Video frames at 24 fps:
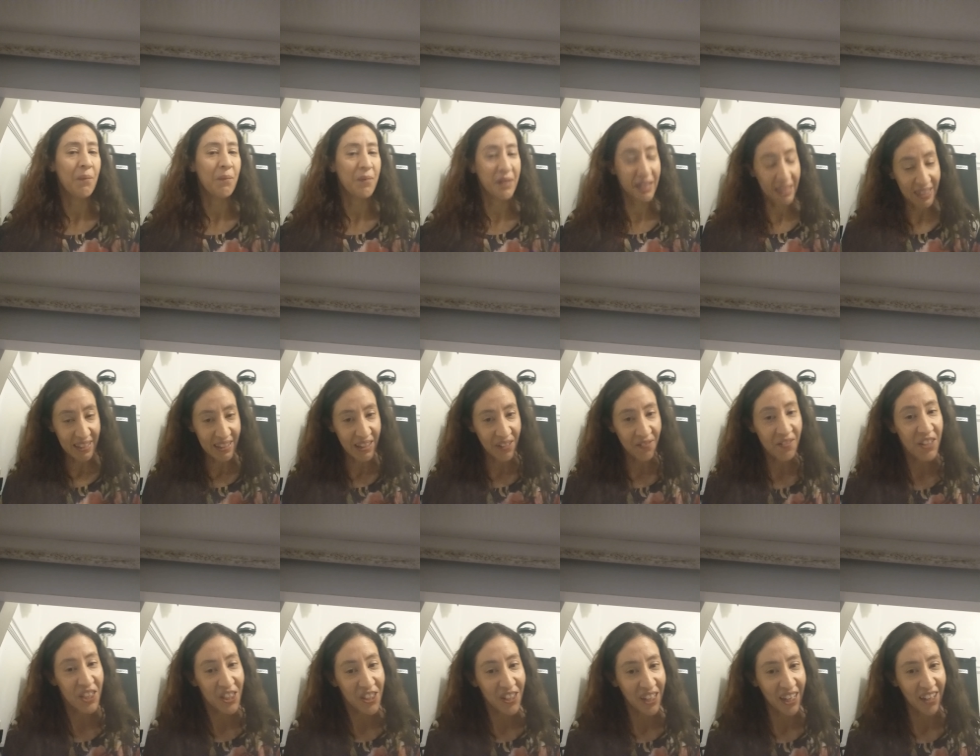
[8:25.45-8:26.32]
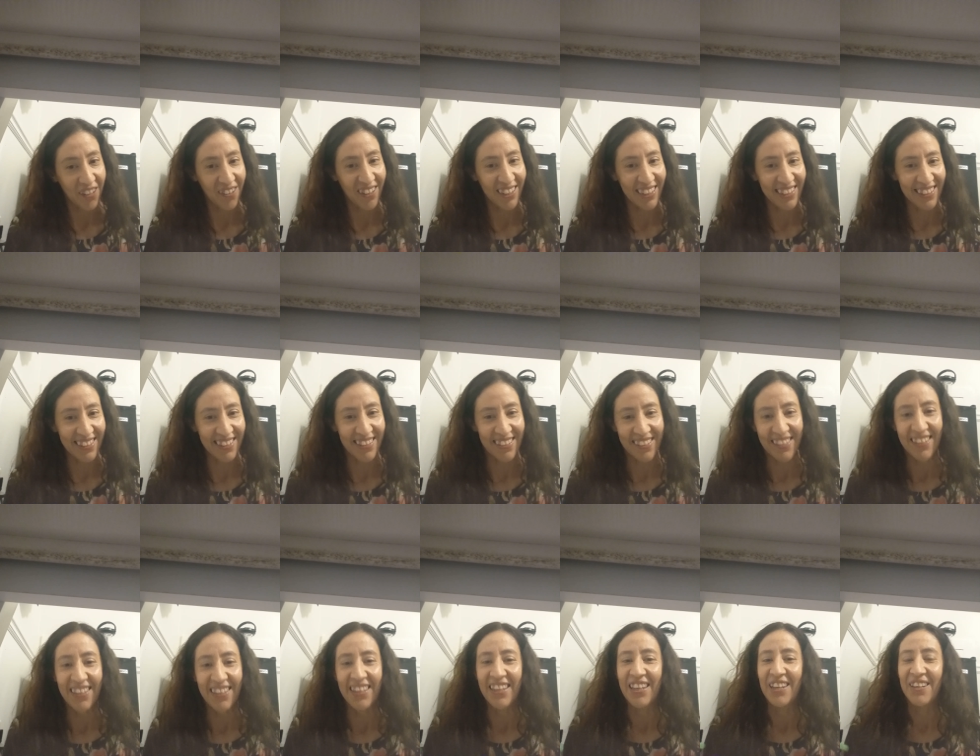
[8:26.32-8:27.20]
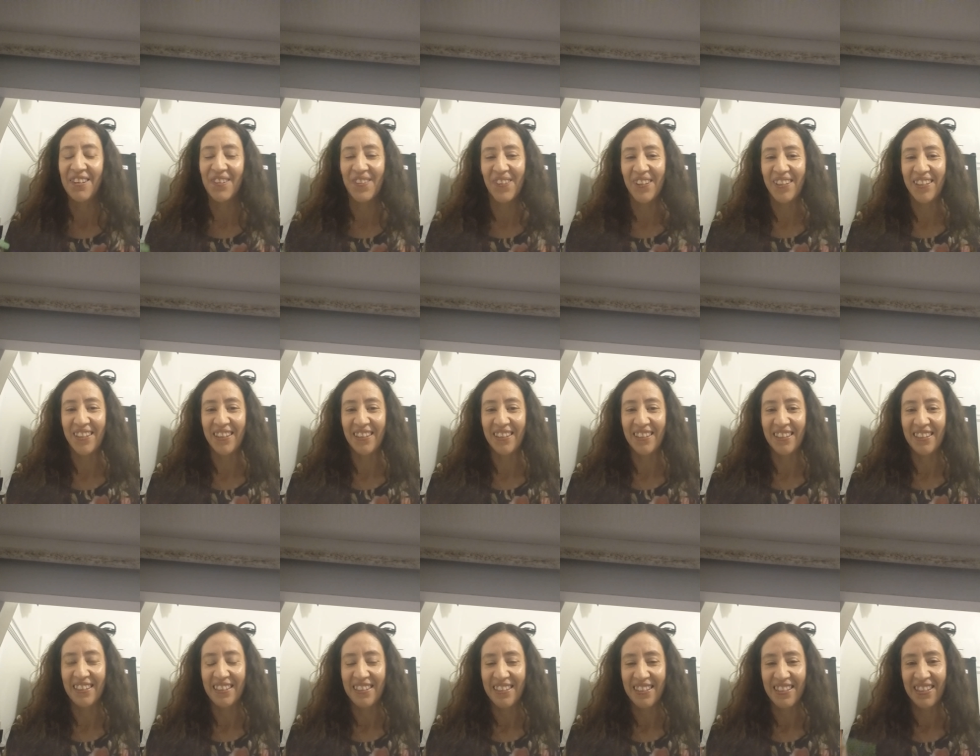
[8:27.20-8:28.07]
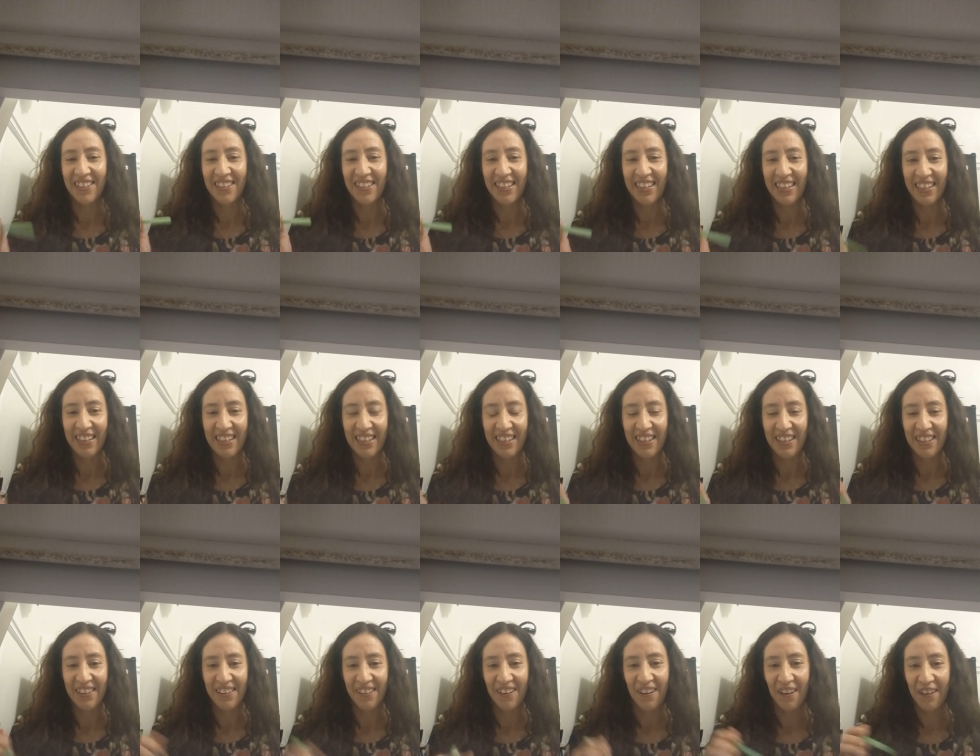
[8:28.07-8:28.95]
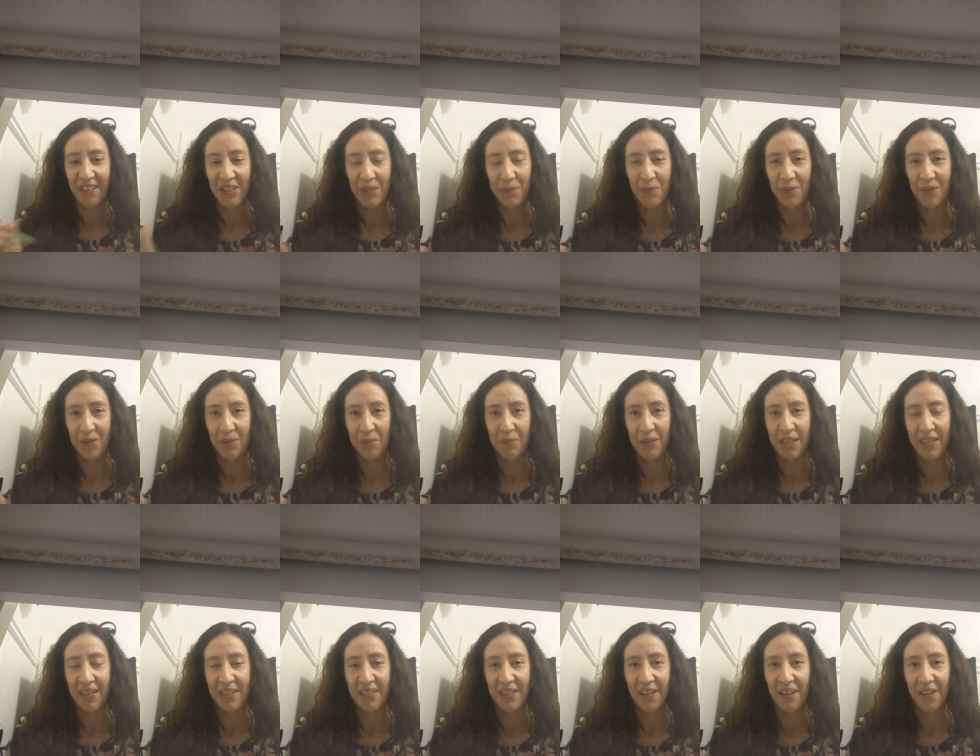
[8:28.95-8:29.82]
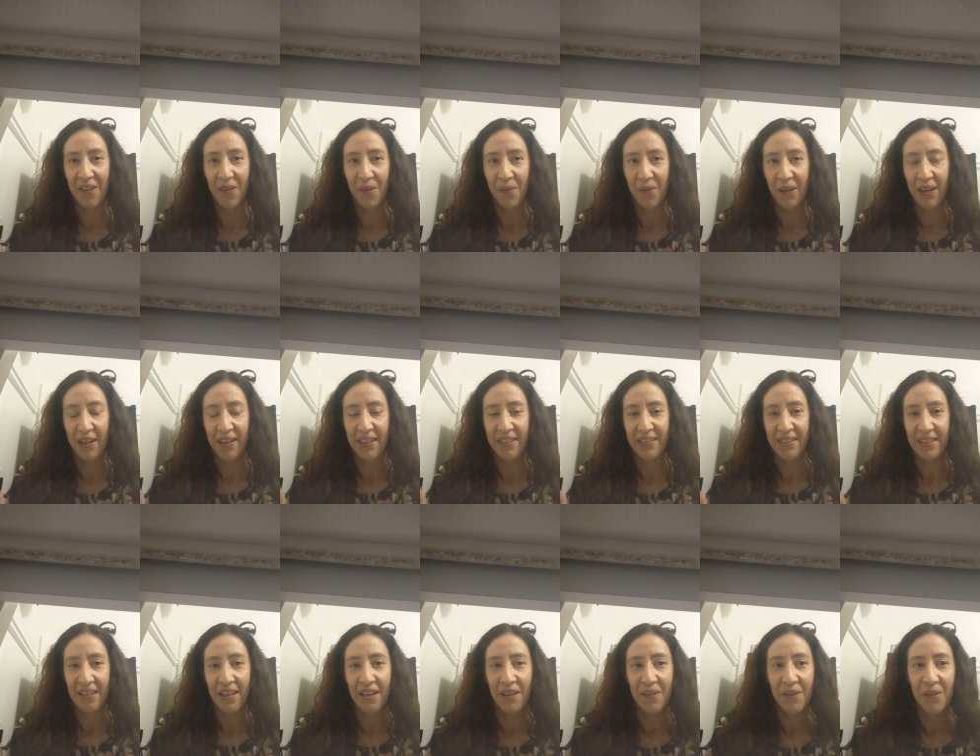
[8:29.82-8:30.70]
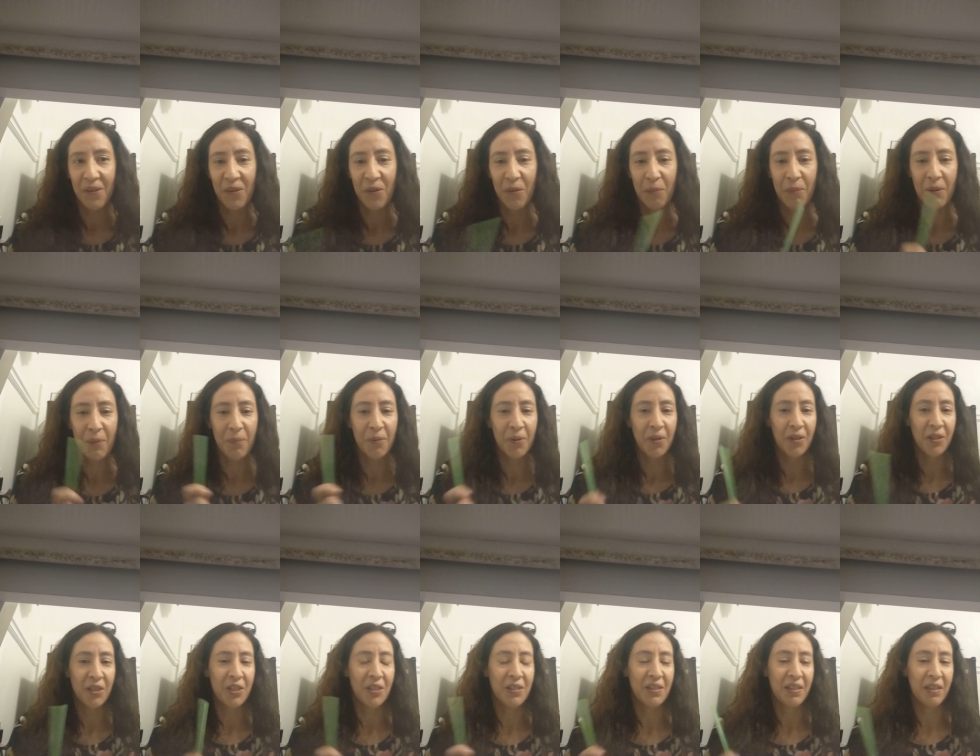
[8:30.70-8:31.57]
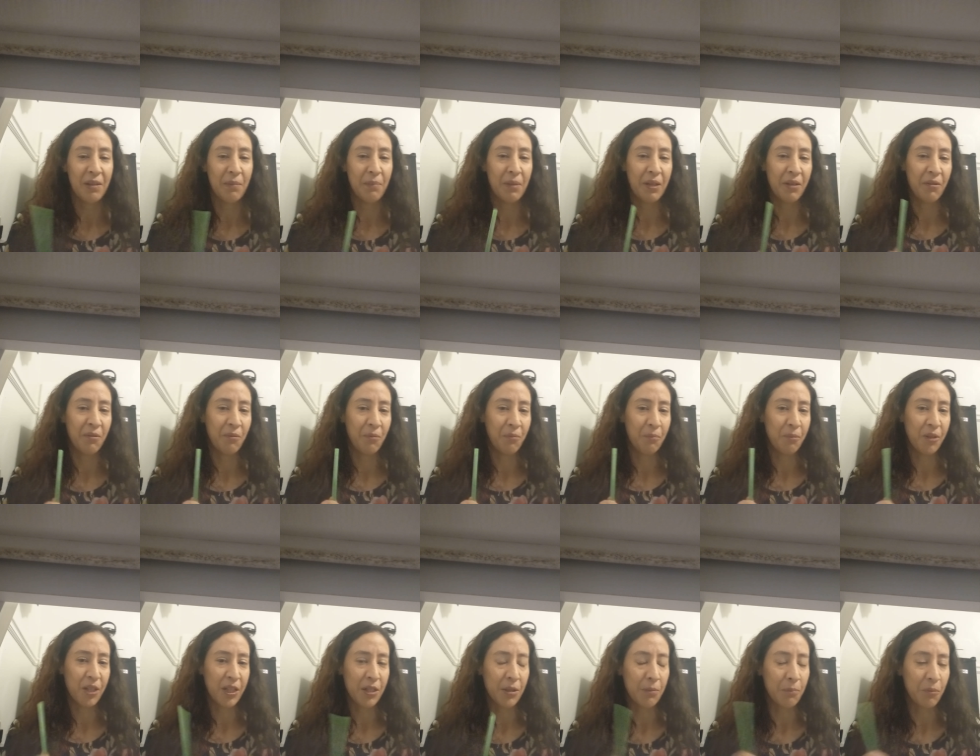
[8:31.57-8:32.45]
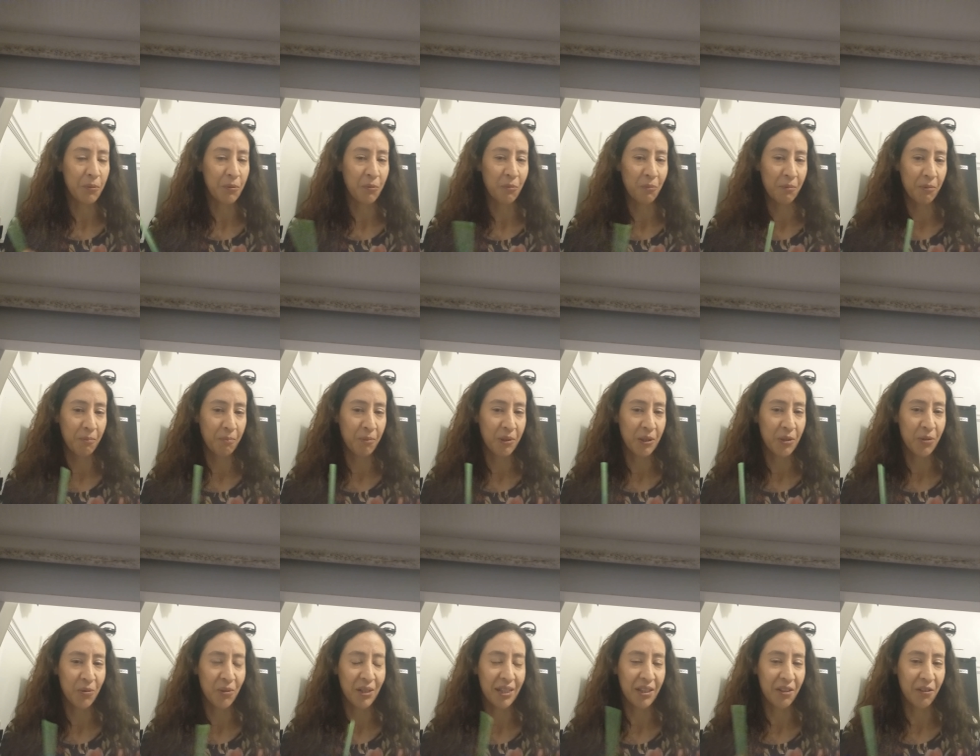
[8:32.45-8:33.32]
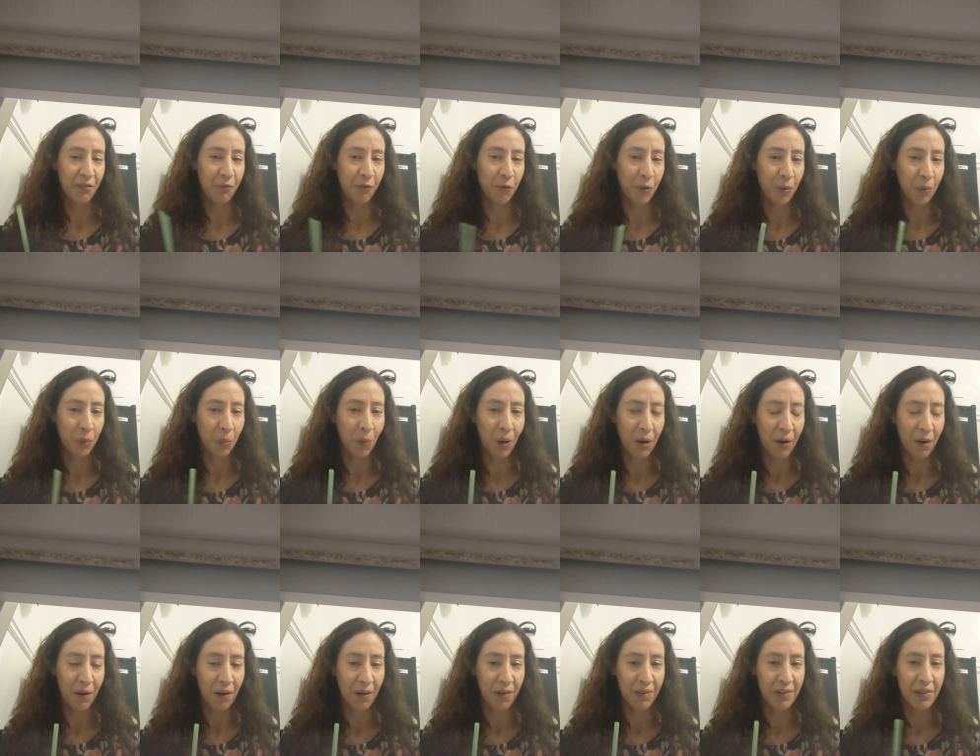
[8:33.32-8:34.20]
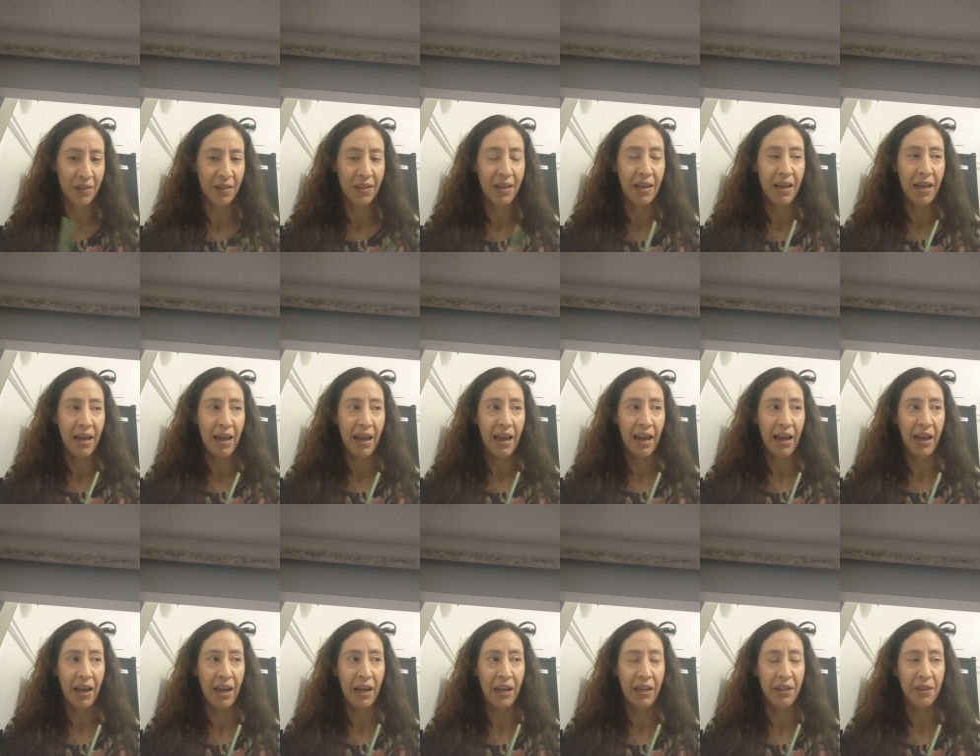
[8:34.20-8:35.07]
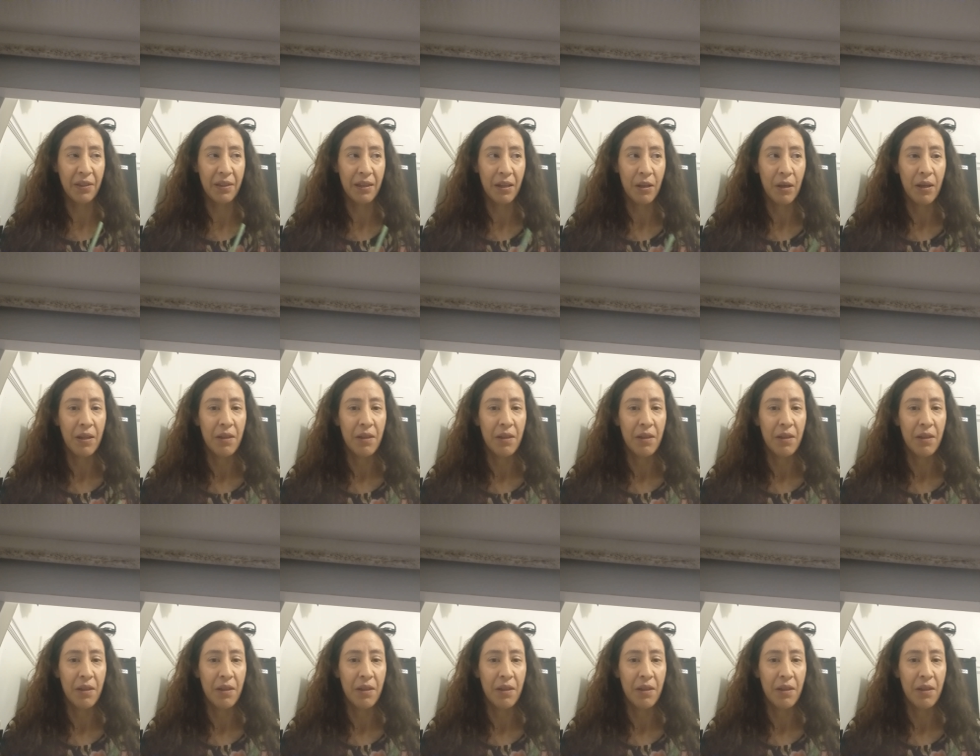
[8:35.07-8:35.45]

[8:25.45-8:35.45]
we need the visionaries in order to get the gospel because otherwise the old people are just going to be preaching b- between their four walls and